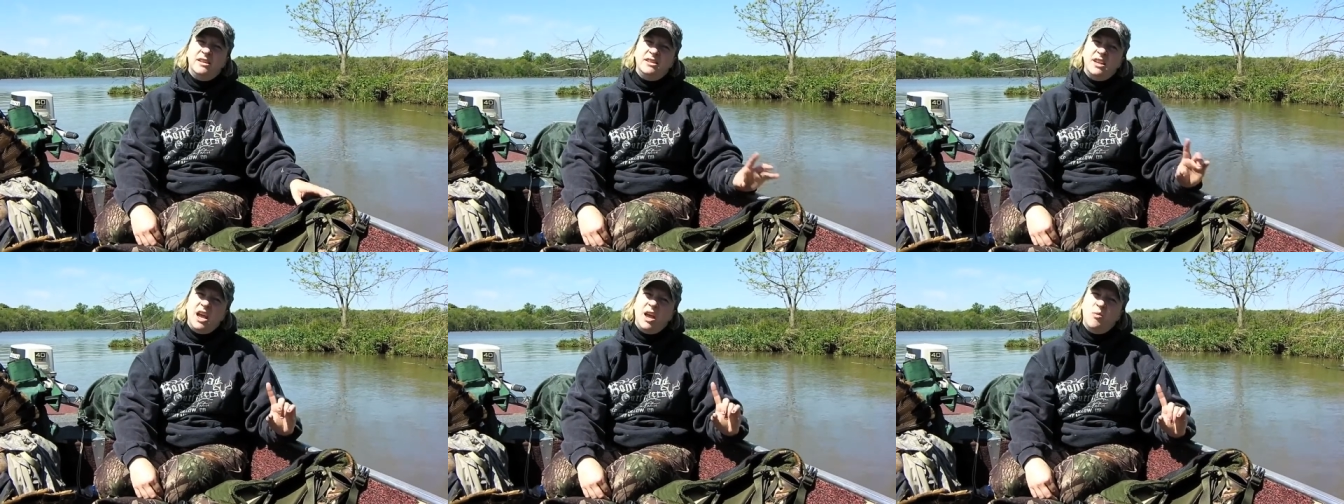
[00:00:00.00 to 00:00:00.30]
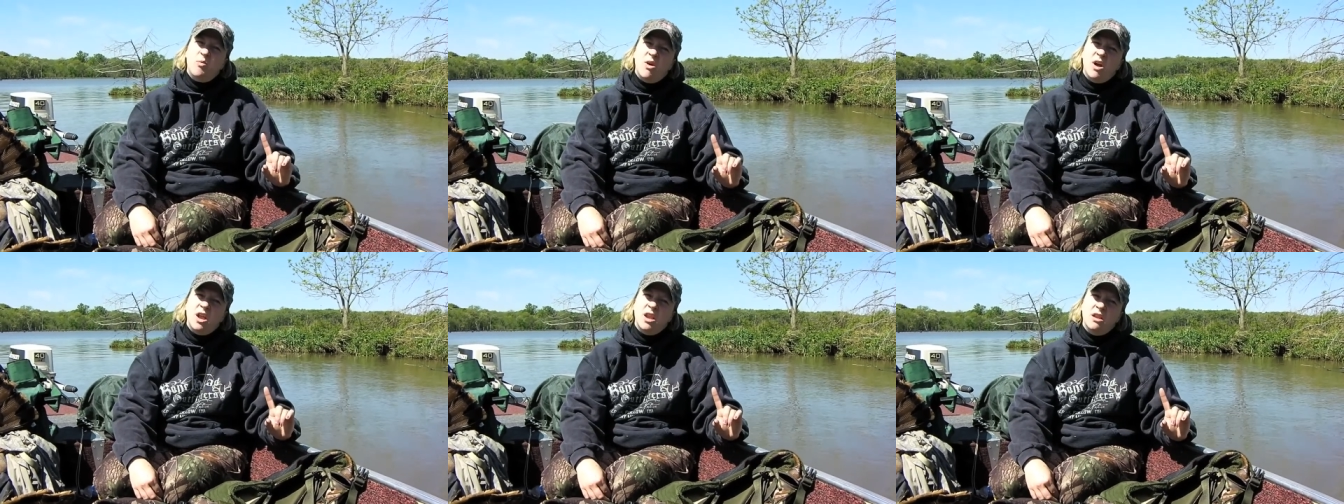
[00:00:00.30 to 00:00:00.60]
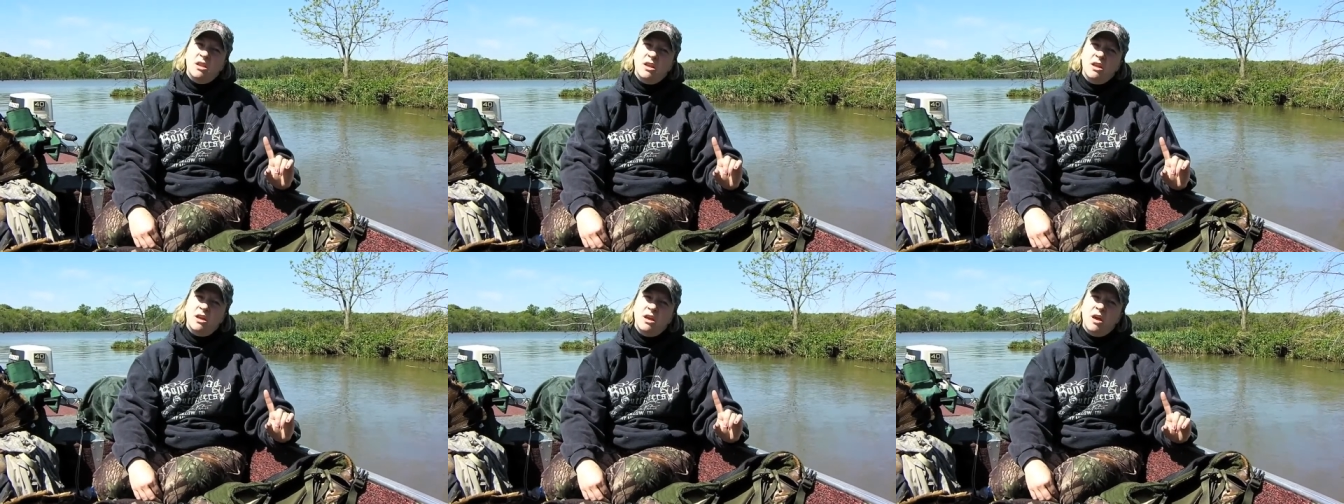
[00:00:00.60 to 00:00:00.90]
Day one,
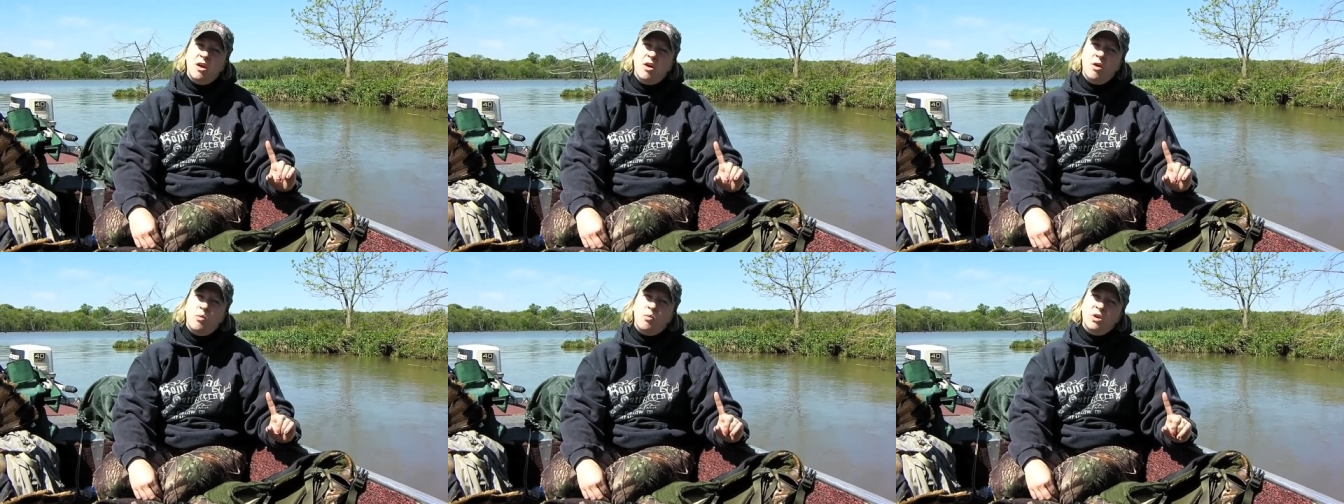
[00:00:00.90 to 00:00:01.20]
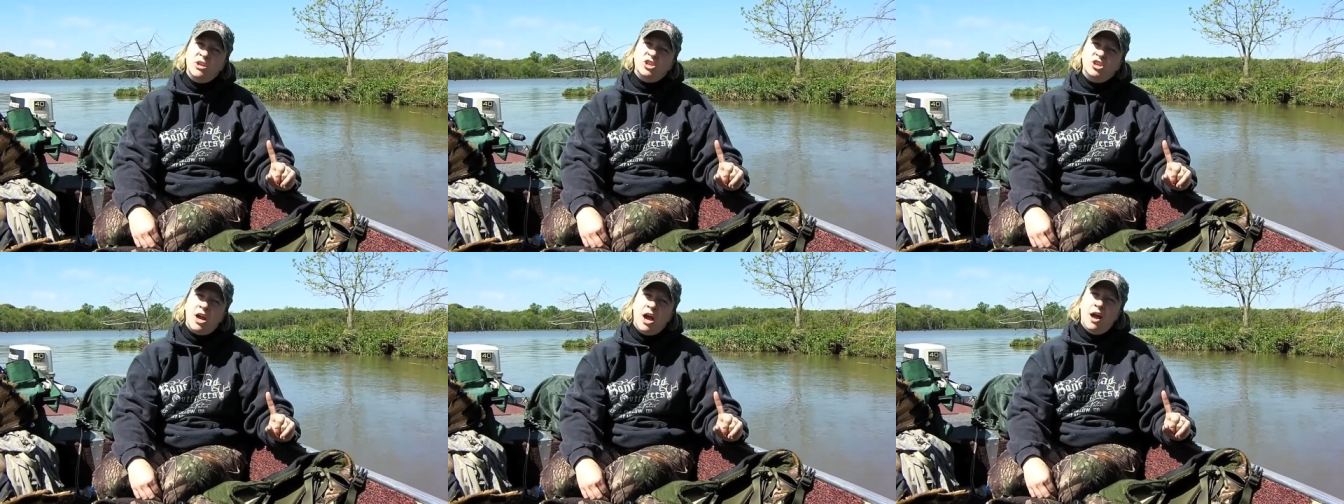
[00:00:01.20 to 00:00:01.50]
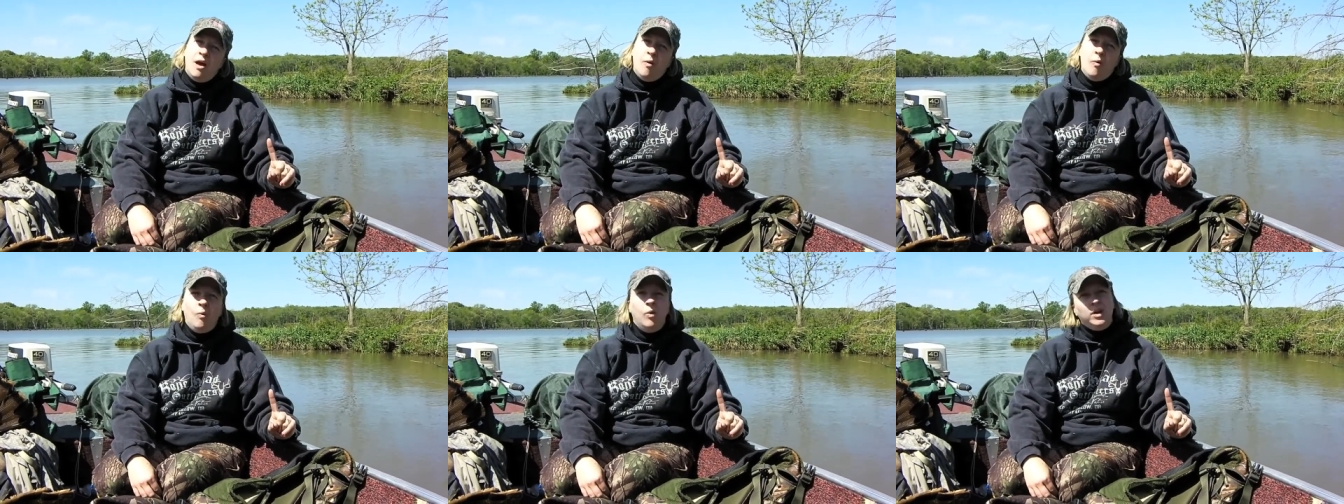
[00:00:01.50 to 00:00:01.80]
one
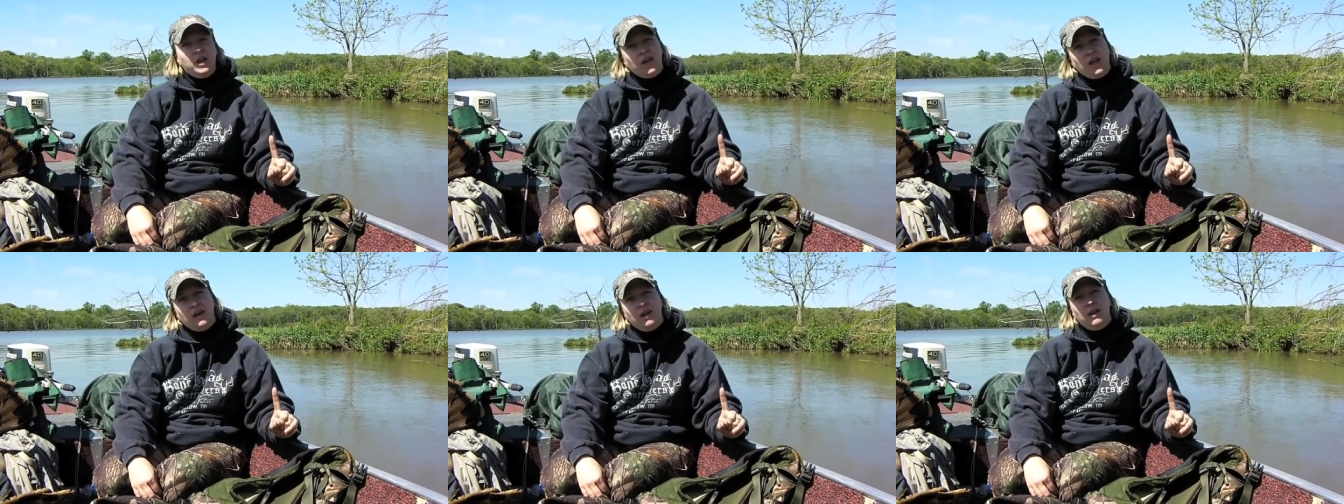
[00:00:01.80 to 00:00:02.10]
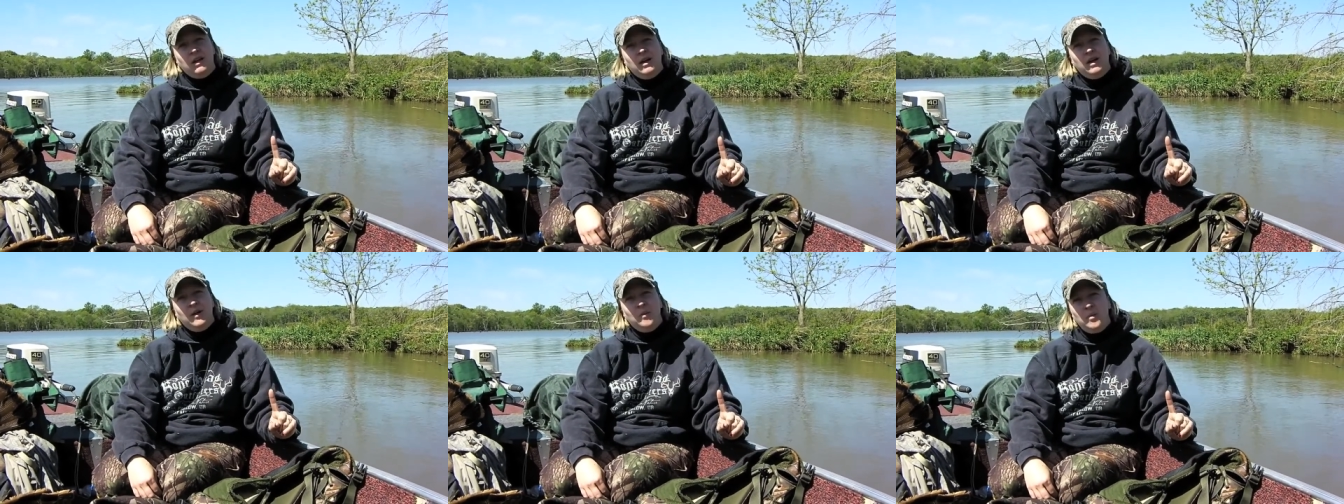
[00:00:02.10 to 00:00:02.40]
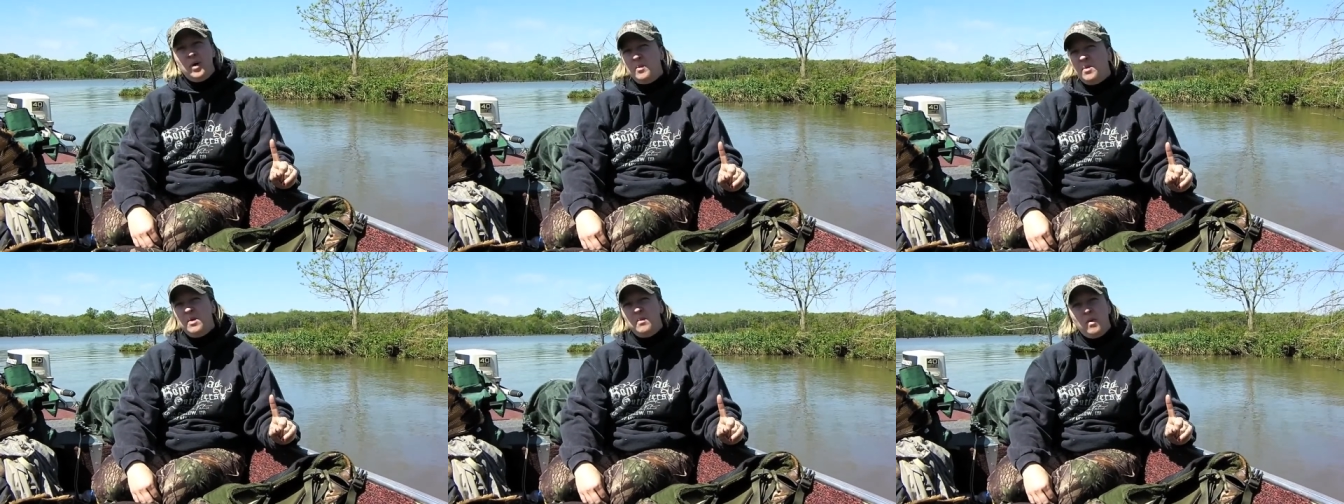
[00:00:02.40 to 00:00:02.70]
shot, one kill,
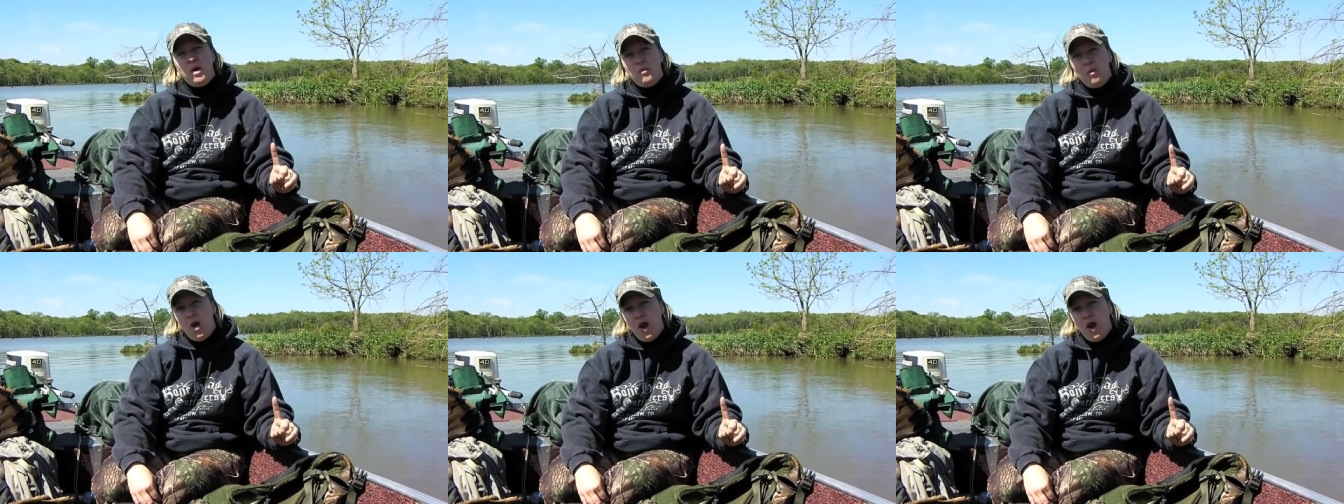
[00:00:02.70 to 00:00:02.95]
one, one, one,